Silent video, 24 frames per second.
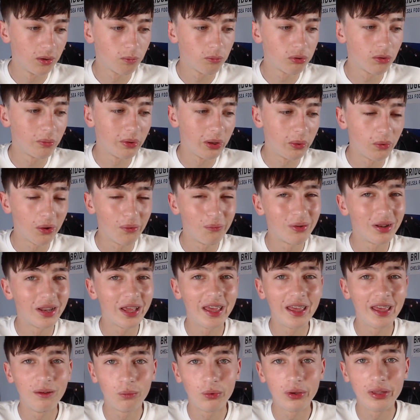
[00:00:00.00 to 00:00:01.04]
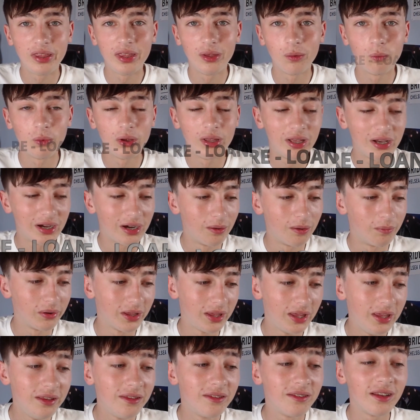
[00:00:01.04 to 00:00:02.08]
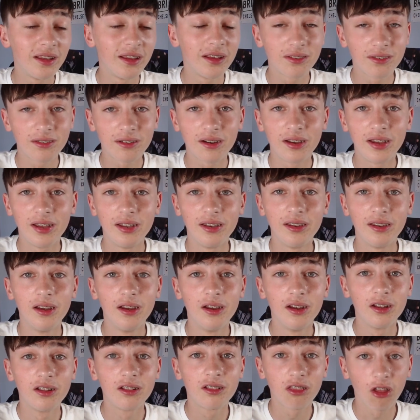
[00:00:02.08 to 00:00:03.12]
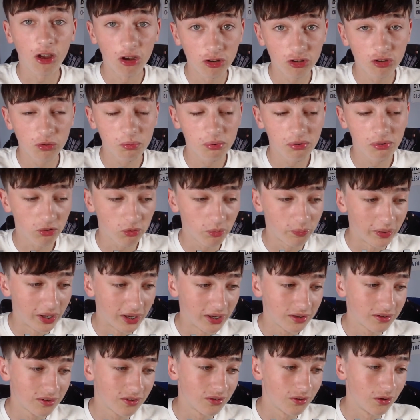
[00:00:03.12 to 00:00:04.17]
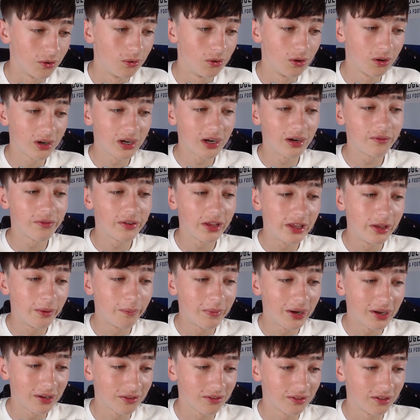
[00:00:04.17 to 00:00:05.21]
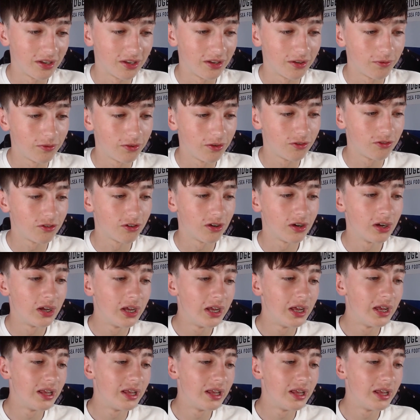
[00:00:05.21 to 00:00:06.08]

Probably won't play week in, week out, but he's an exciting Dutch prospect. So look out for Ian Maatsen in the future.